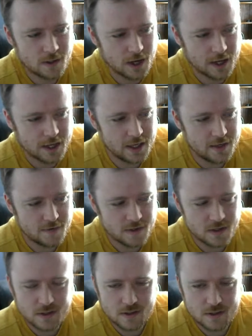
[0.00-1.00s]

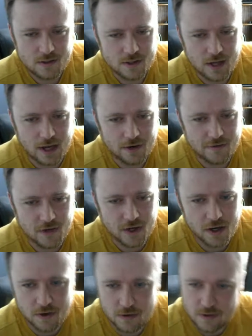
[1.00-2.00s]
I don't even
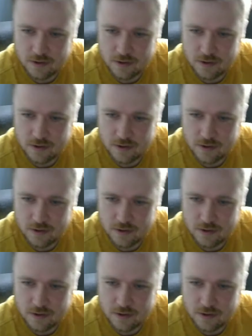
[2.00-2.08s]
know.